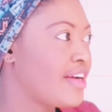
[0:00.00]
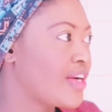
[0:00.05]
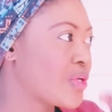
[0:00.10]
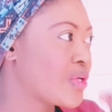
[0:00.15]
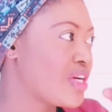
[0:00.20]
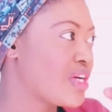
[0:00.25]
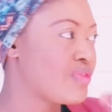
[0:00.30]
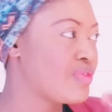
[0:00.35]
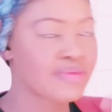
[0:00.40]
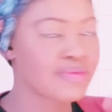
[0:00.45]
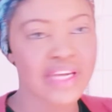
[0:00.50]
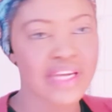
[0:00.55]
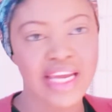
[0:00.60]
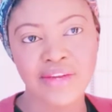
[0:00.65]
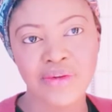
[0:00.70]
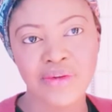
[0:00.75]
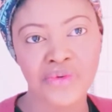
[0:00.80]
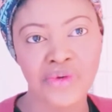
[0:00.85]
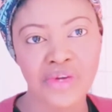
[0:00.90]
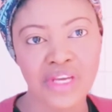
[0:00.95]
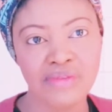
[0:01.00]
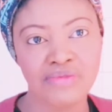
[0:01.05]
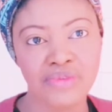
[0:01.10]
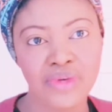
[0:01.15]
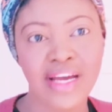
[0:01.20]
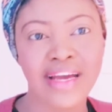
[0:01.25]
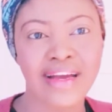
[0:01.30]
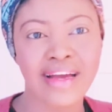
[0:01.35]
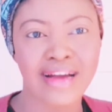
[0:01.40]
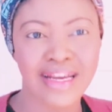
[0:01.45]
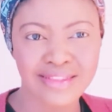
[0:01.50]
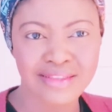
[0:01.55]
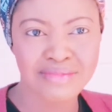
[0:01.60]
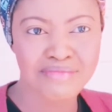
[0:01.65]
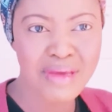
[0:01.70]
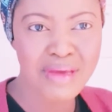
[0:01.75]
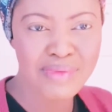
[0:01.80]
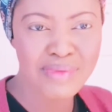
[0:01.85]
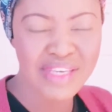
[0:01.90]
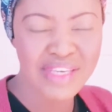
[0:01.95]
Kruidvat, but I don't know if, uh, I
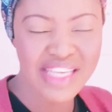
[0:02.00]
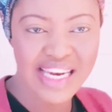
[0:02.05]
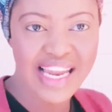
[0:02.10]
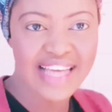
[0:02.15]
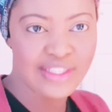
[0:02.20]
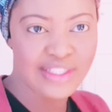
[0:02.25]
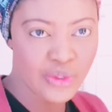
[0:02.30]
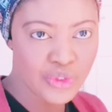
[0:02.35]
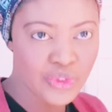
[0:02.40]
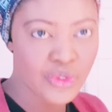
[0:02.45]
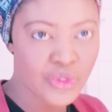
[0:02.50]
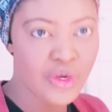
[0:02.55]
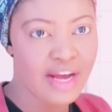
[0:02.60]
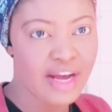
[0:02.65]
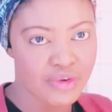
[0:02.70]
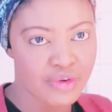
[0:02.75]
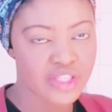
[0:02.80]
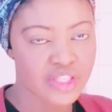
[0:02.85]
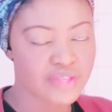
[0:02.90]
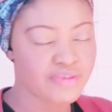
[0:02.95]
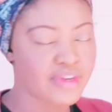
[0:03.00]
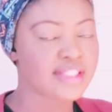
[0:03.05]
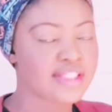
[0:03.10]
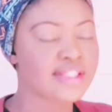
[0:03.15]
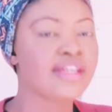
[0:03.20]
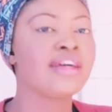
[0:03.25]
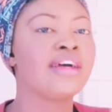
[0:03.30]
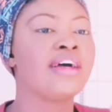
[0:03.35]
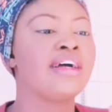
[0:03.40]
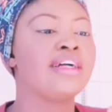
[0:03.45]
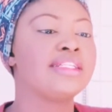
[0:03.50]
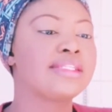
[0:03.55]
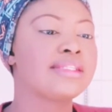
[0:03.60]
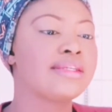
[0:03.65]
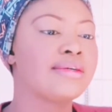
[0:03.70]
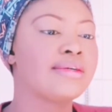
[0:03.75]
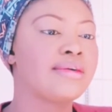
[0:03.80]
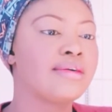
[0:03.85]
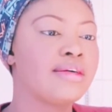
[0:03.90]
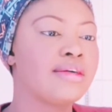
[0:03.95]
think maybe Netherlands also have Kruidvat.
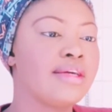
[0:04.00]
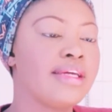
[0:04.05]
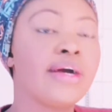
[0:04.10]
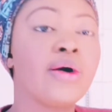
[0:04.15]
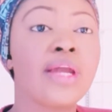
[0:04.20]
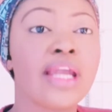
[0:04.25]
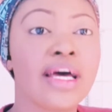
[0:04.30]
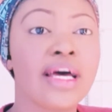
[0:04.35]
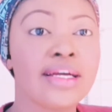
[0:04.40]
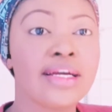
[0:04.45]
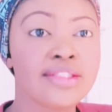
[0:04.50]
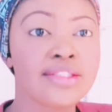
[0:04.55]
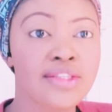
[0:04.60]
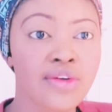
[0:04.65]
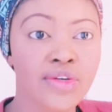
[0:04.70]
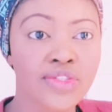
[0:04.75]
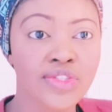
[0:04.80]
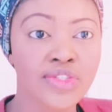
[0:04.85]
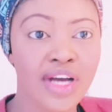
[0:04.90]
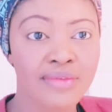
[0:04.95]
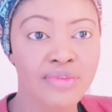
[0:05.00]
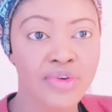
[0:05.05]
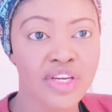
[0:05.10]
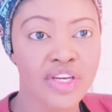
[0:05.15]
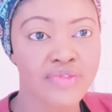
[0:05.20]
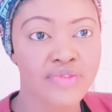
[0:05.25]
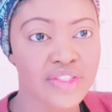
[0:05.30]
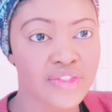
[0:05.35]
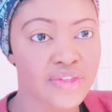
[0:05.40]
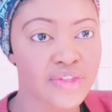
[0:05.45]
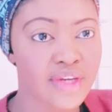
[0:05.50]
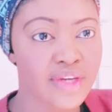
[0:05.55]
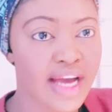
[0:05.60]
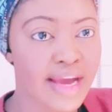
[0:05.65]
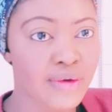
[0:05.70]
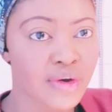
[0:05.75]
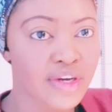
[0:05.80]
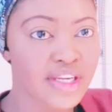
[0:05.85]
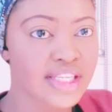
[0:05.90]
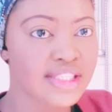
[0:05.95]
So in Holland, you also have Kruidvat. I
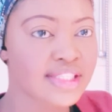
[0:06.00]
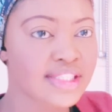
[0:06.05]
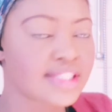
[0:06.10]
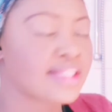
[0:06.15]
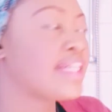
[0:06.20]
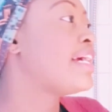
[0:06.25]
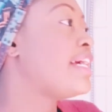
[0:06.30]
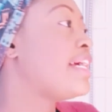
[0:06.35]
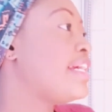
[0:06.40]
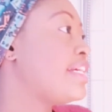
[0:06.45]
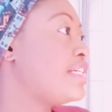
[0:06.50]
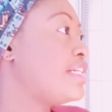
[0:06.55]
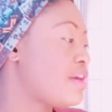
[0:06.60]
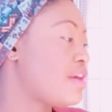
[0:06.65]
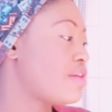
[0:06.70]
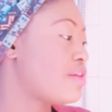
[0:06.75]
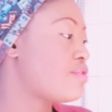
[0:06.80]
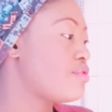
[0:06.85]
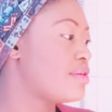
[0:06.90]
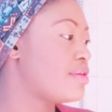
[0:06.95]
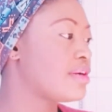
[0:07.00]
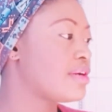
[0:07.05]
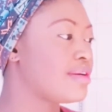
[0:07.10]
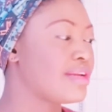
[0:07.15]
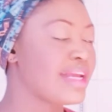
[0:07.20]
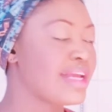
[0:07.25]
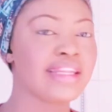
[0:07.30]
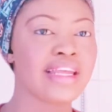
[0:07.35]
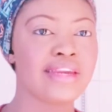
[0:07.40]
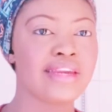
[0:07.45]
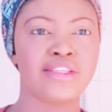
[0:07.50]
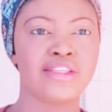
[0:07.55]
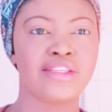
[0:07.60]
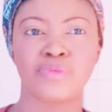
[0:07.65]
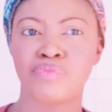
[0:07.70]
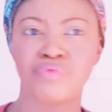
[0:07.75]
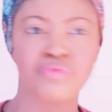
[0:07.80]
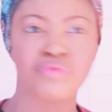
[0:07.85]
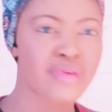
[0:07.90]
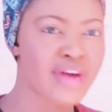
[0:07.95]
bought this. Very, very good. And then you
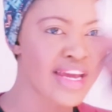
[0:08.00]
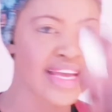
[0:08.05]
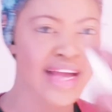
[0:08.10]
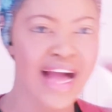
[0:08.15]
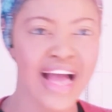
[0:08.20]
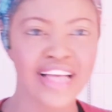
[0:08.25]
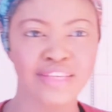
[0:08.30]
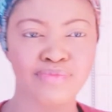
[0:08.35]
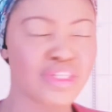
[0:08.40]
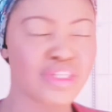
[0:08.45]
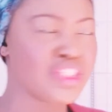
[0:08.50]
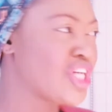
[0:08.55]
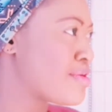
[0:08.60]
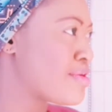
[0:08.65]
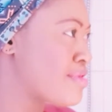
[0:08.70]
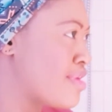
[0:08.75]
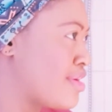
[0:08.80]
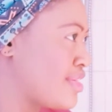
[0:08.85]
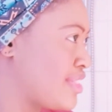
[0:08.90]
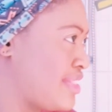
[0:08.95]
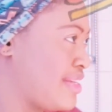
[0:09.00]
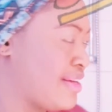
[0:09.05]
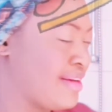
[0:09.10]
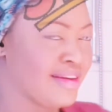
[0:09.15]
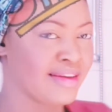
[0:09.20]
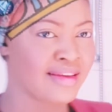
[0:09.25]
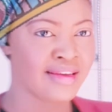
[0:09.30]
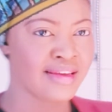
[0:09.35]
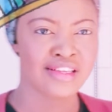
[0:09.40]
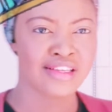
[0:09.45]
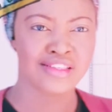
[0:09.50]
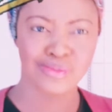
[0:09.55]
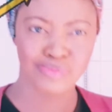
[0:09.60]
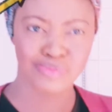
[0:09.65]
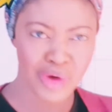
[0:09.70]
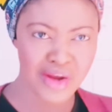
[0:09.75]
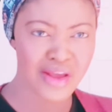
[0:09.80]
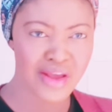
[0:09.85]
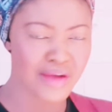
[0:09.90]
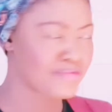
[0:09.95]
spray, guys, be generous.
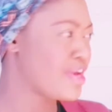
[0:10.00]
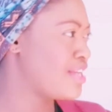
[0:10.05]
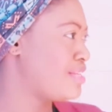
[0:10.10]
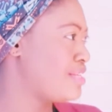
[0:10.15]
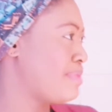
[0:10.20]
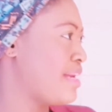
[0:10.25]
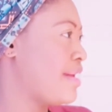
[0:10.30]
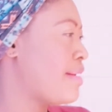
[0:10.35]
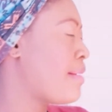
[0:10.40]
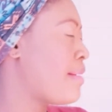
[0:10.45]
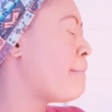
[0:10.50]
Spray in your face, man.